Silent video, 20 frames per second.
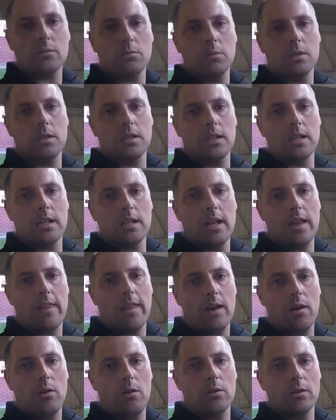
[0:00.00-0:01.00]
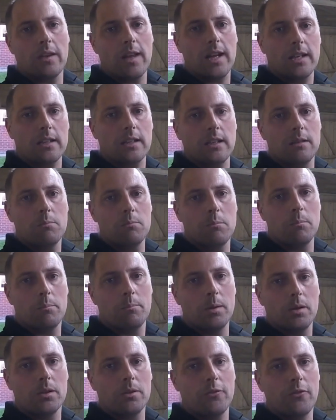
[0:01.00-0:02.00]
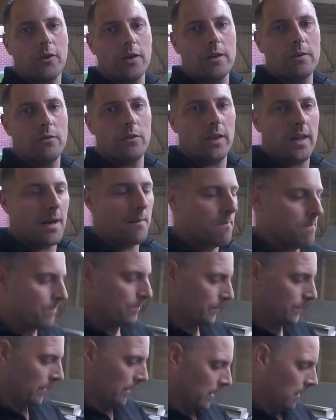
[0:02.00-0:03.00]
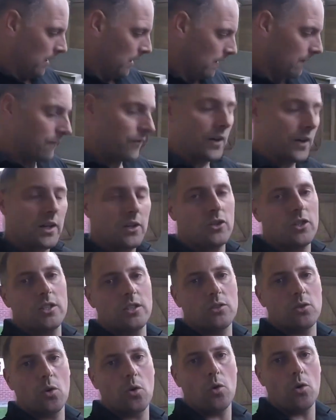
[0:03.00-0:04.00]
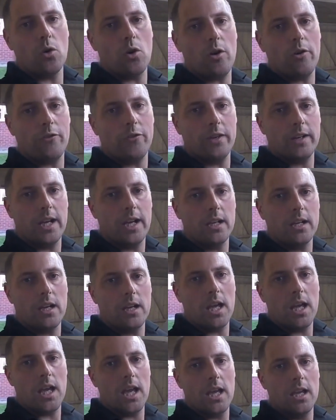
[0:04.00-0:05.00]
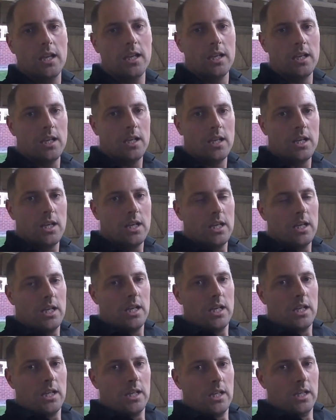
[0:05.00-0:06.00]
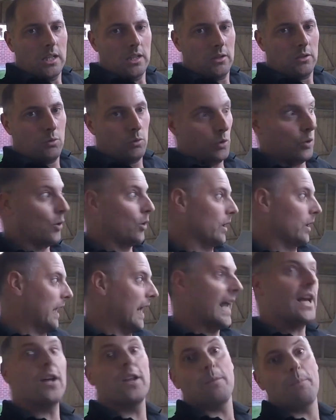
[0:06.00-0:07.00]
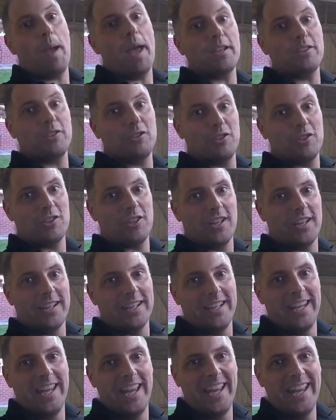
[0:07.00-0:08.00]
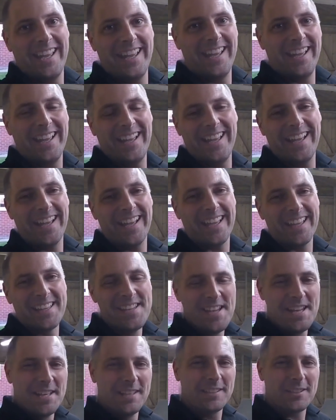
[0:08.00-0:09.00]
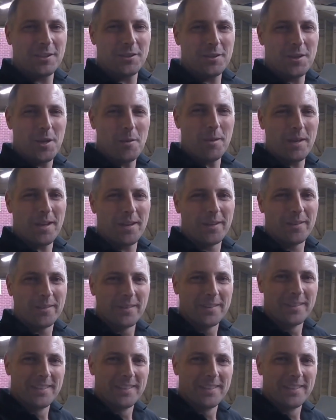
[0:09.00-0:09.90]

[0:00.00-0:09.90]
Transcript: we can get all of that and build the frame for them and finish this door off, and then do it all again on the passenger side. So here we go.